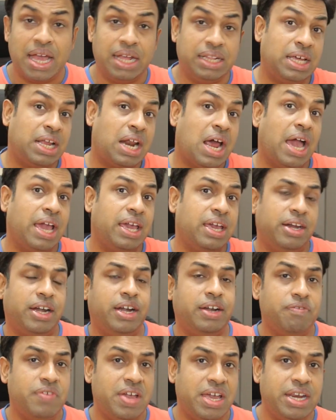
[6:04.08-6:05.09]
And their higher
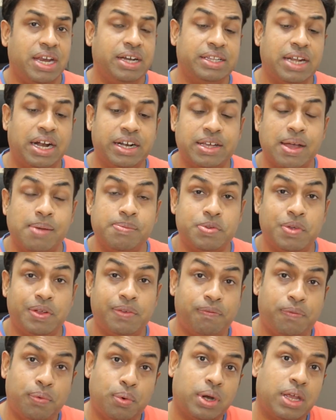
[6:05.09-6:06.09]
end variant that comes
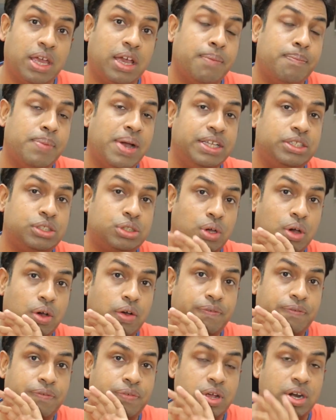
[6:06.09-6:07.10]
with 4 gigabytes
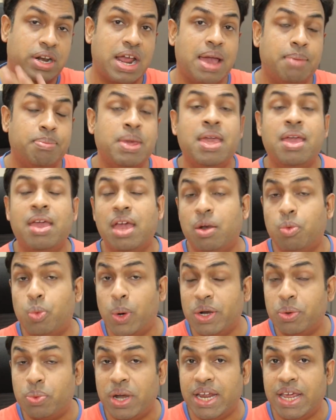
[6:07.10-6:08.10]
of RAM and
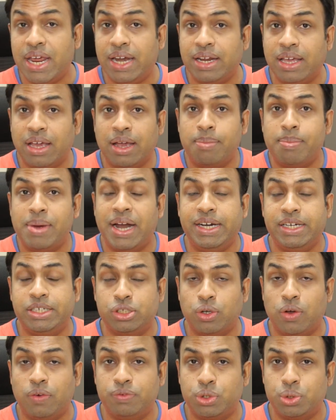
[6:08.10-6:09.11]
128
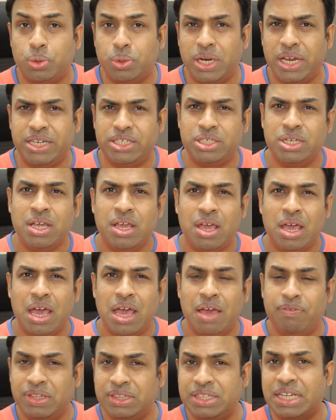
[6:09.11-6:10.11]
gigabytes of storage
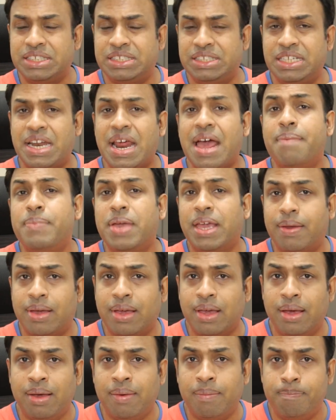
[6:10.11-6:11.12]
with that ceramic
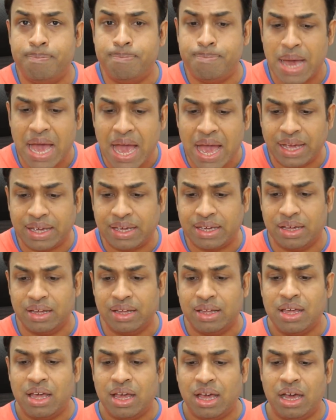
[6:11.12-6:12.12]
back,
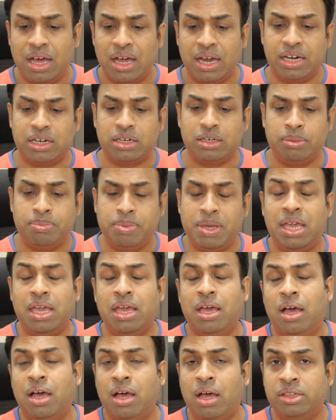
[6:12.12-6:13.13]
it will be
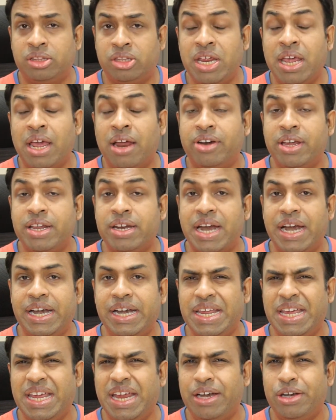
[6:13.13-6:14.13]

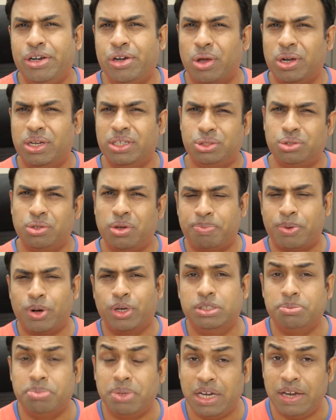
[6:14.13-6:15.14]
$398, so
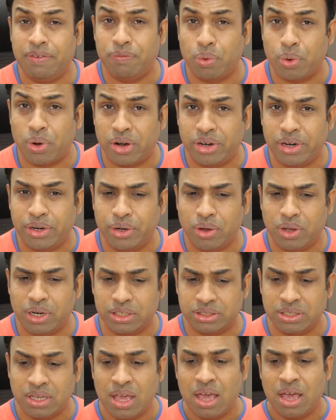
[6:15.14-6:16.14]
approximately
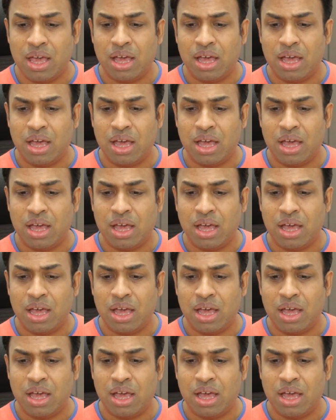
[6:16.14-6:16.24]
$400.